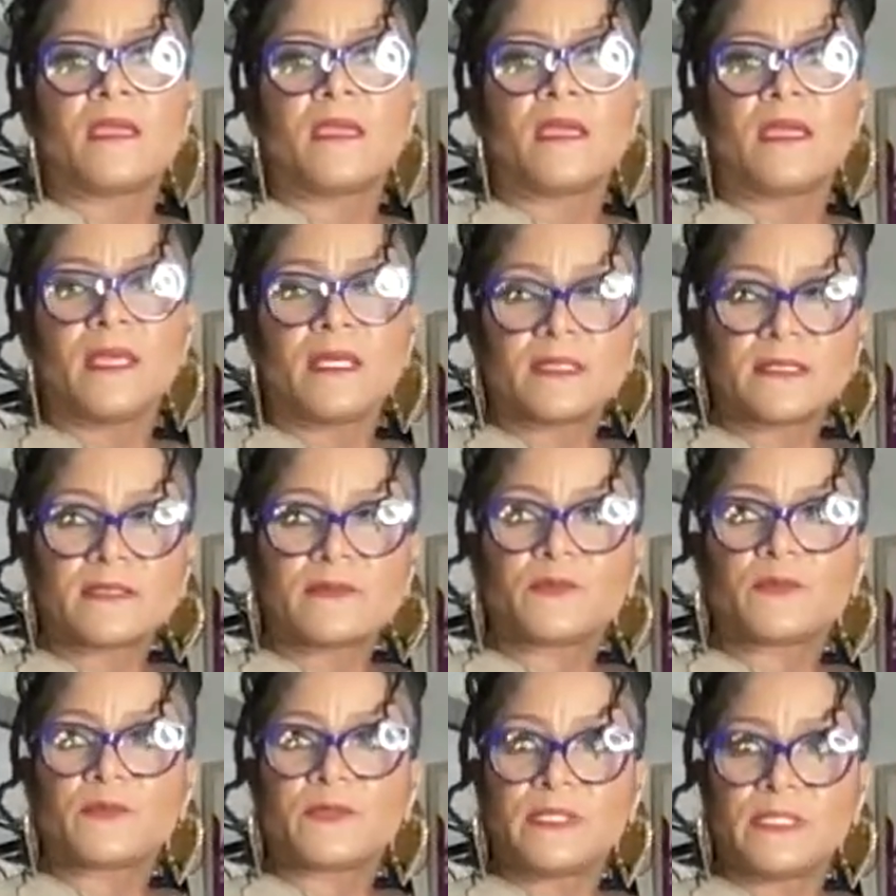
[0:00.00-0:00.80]
He has
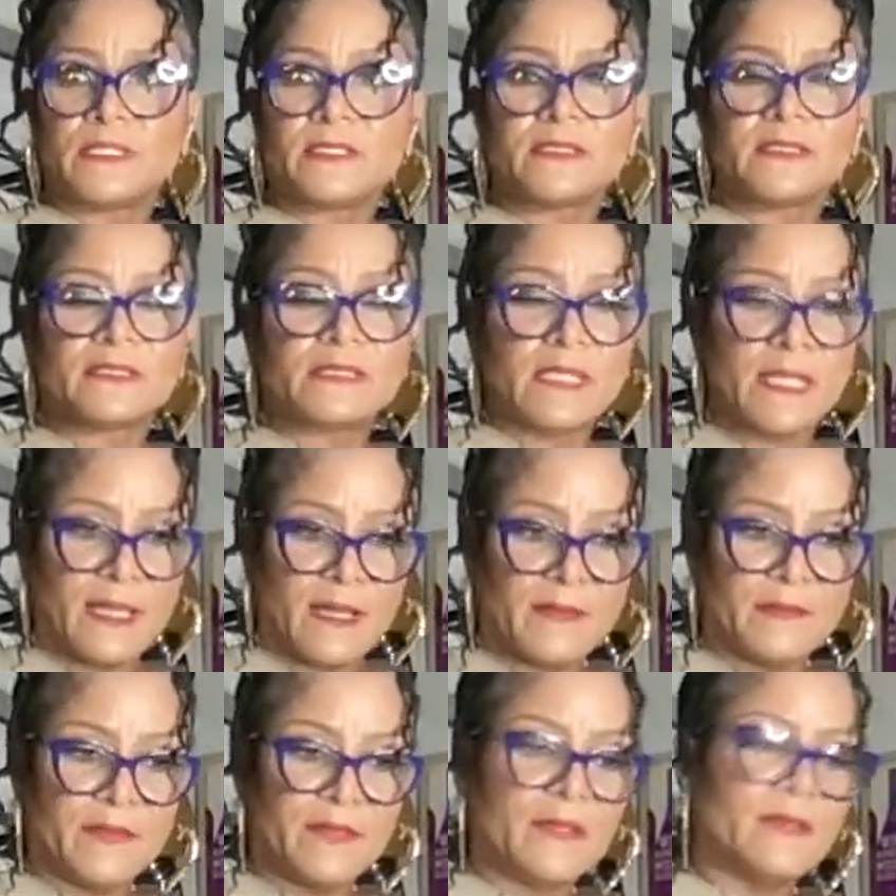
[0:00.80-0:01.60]
some real
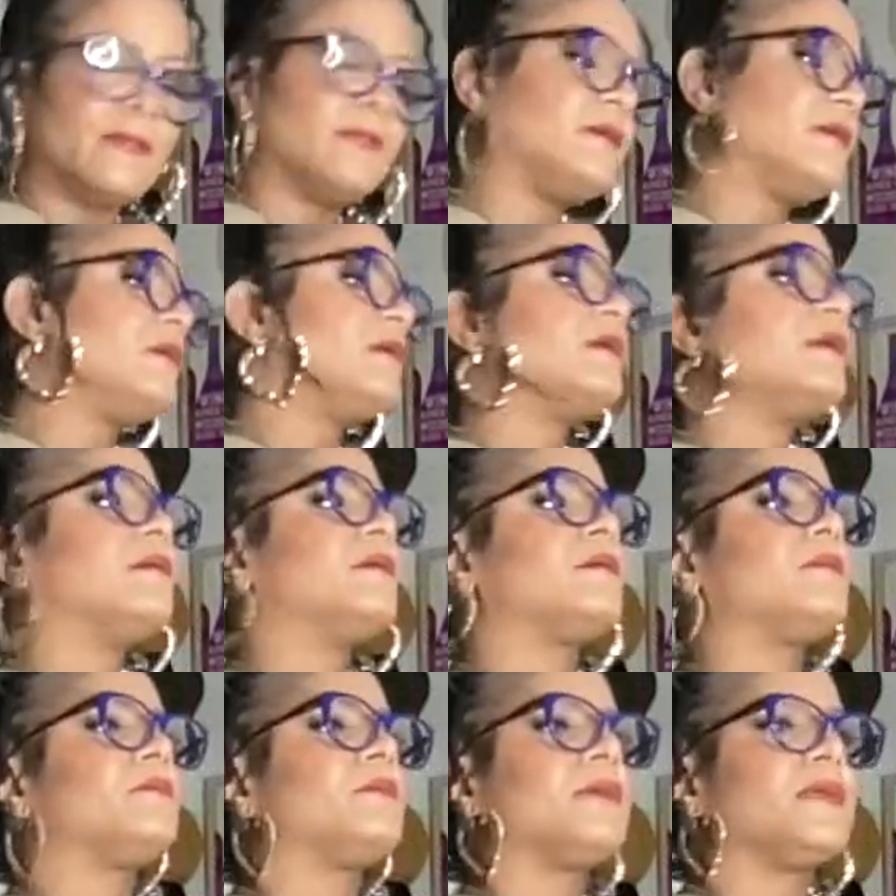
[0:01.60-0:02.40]
salmon
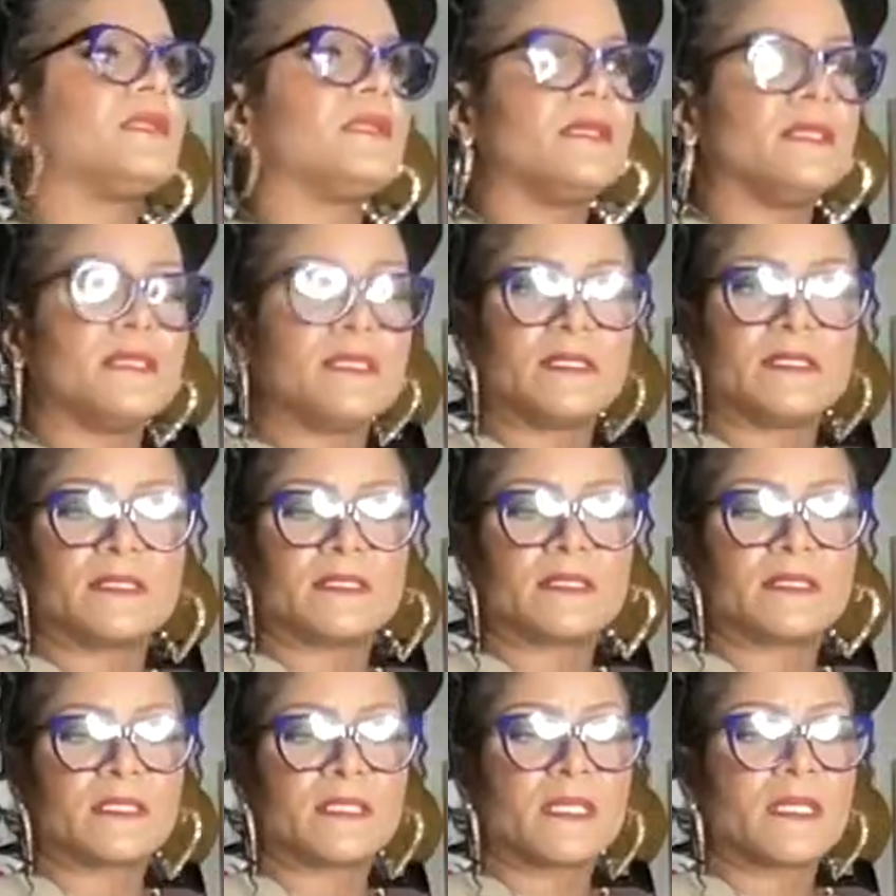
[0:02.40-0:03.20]
with his
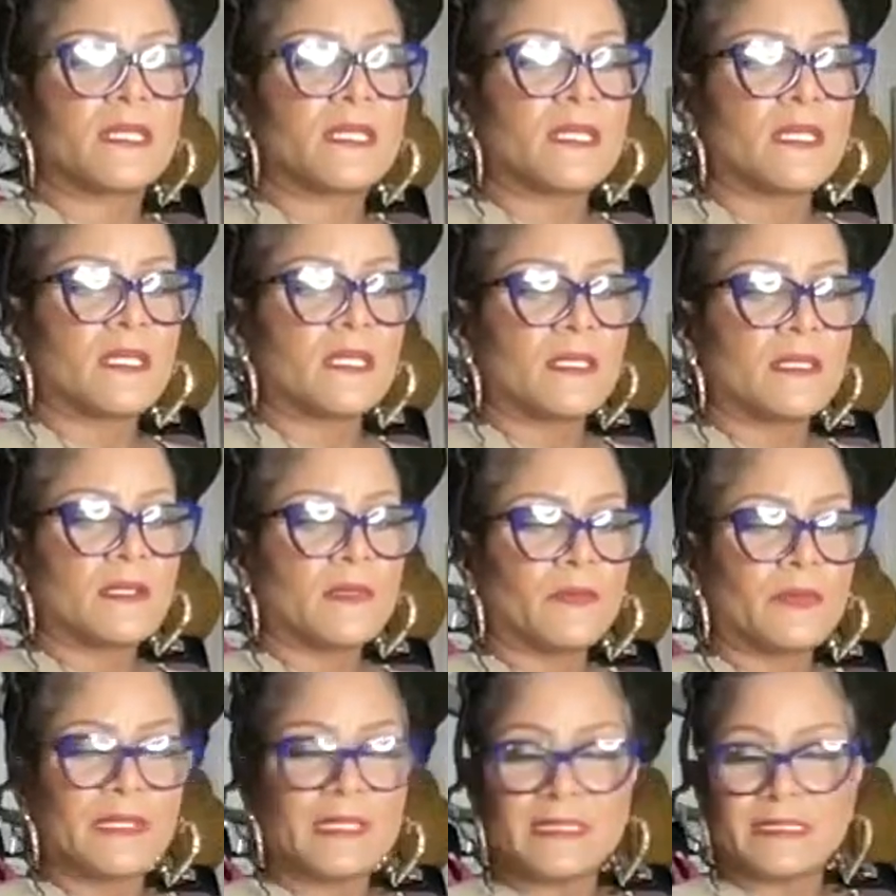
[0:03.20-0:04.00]

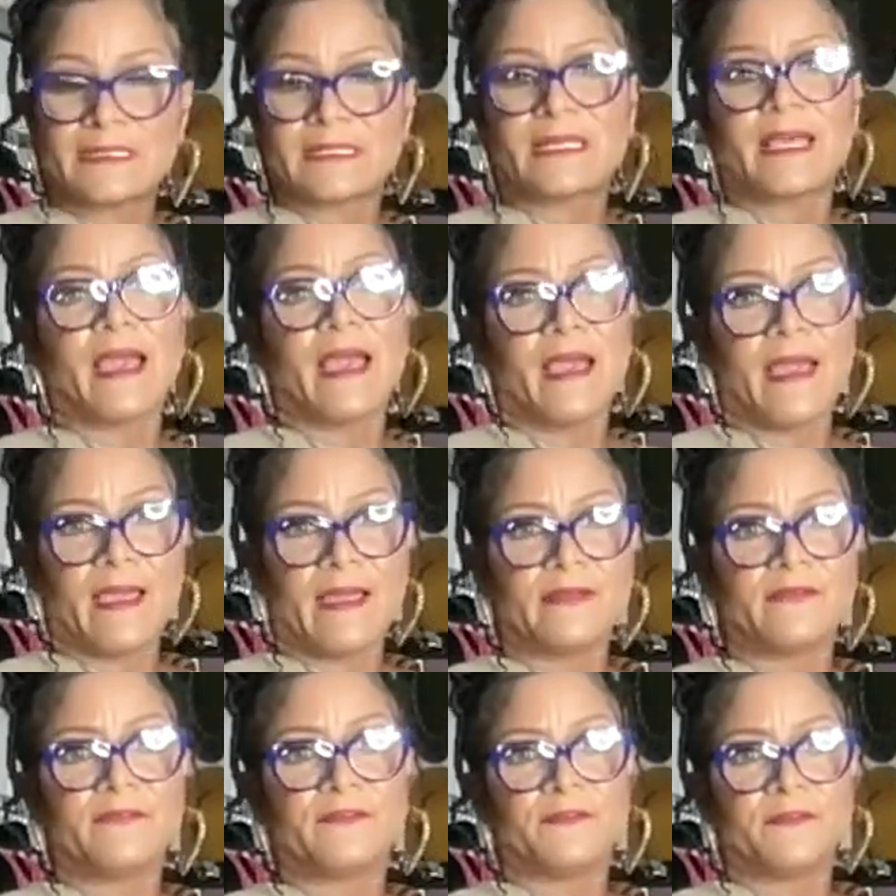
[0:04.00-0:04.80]

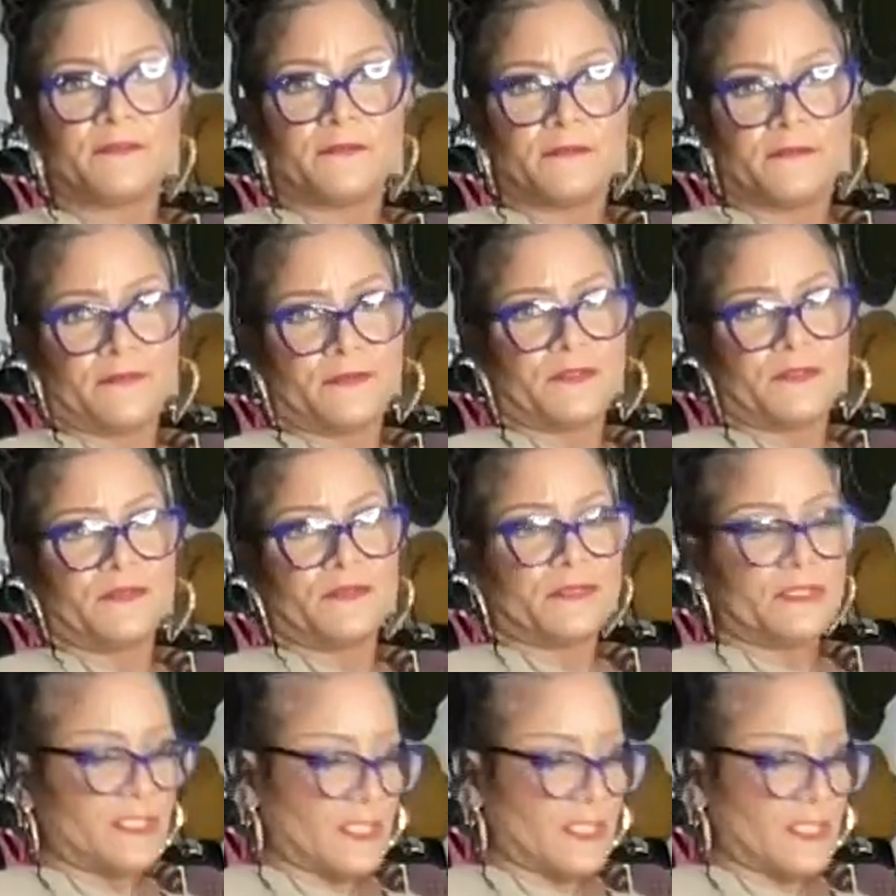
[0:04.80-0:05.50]
Kindfull food,